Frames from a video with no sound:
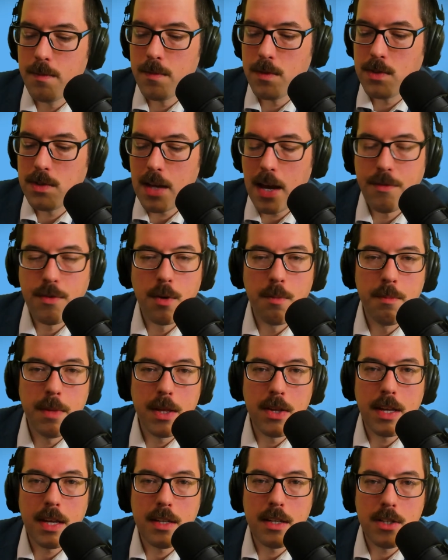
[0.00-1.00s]
several
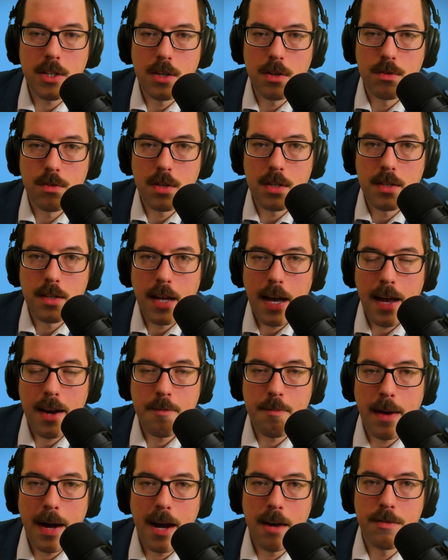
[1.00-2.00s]
million children out of
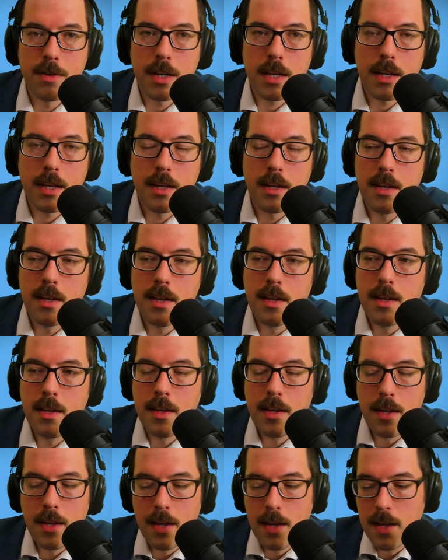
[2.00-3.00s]
poverty.
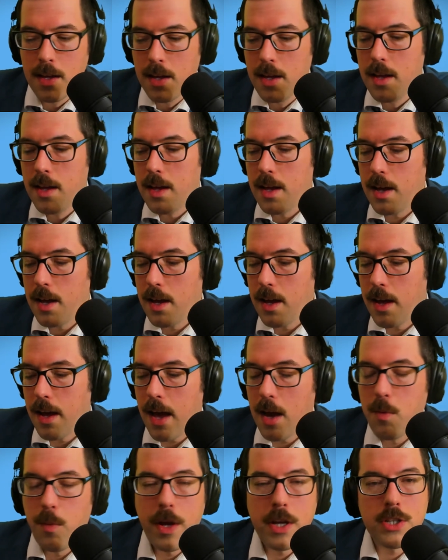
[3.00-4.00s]
I
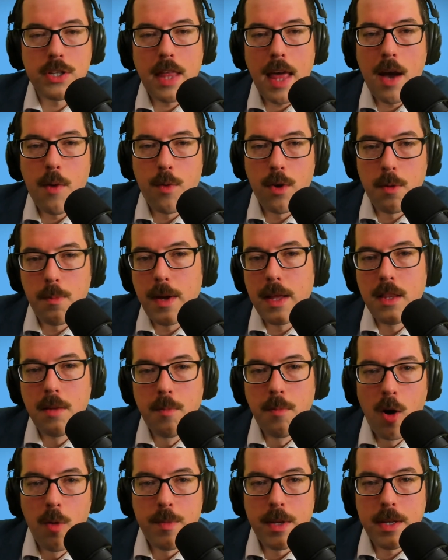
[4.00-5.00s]
wish that would have been the
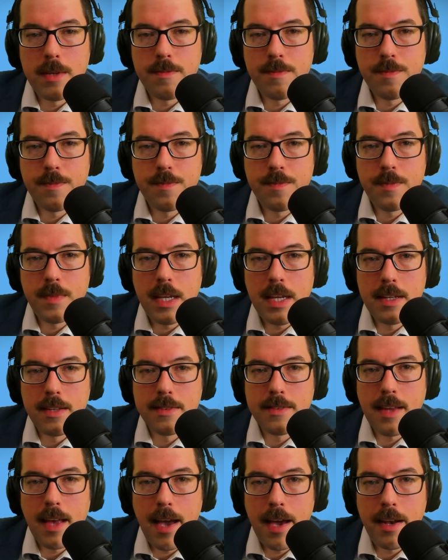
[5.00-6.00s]
moment he
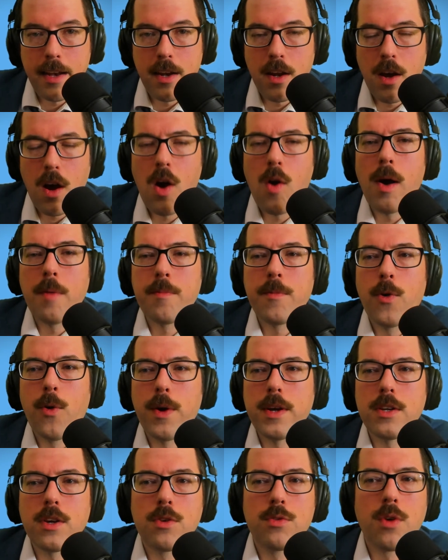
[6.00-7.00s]
decided, oh, I'm
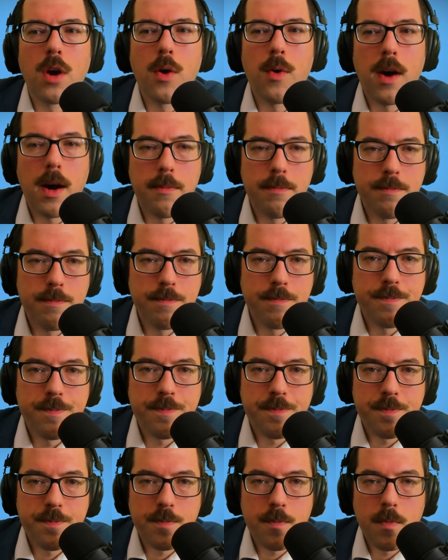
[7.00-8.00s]
going to grow up.
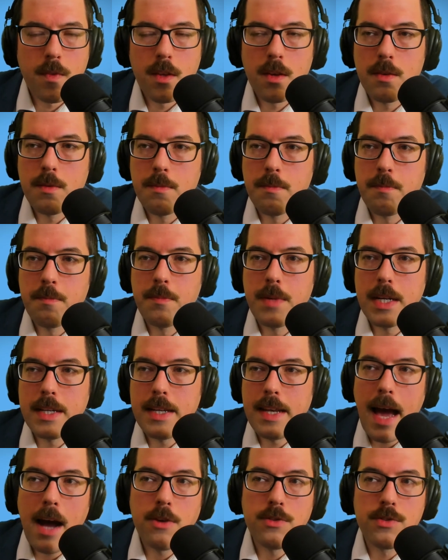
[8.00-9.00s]
But
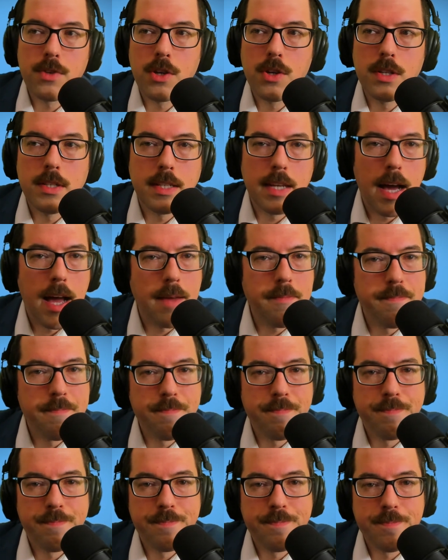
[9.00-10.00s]
now's a good time.
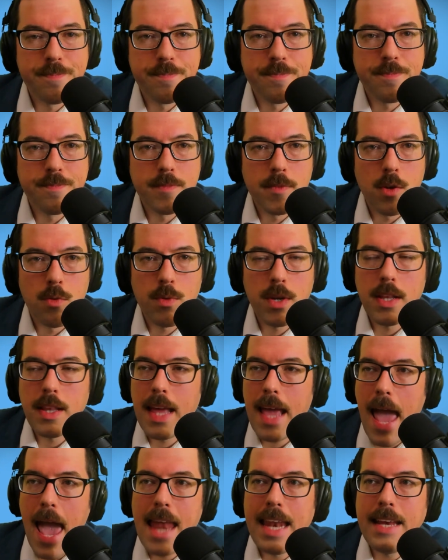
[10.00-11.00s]
Really,
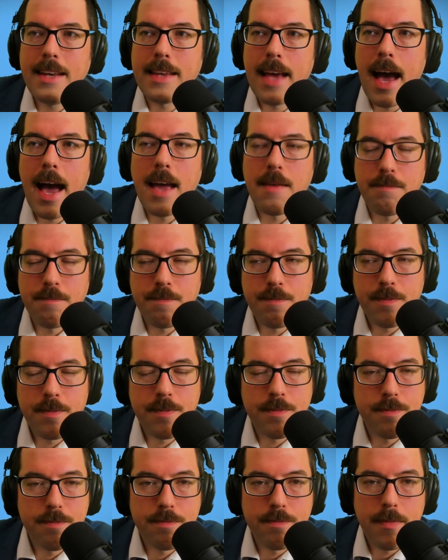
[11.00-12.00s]
any time.
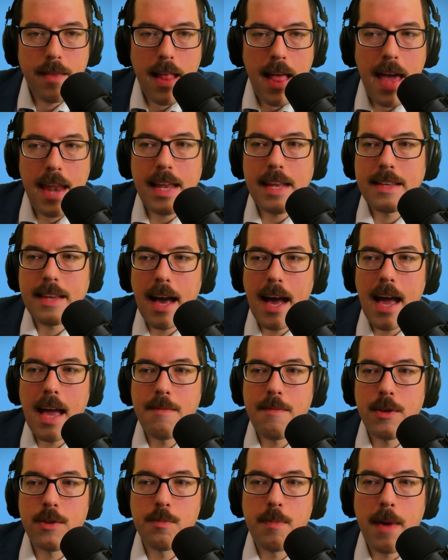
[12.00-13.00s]
Any time
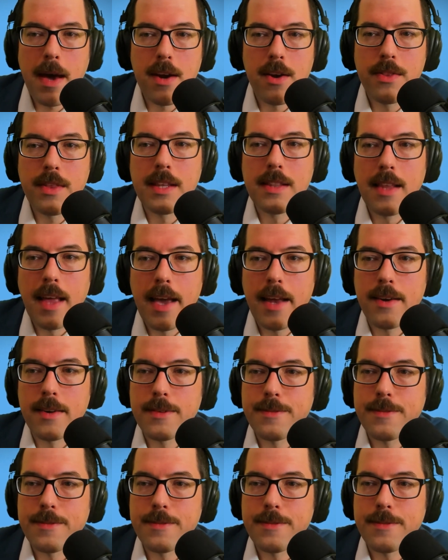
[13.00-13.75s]
is better than later.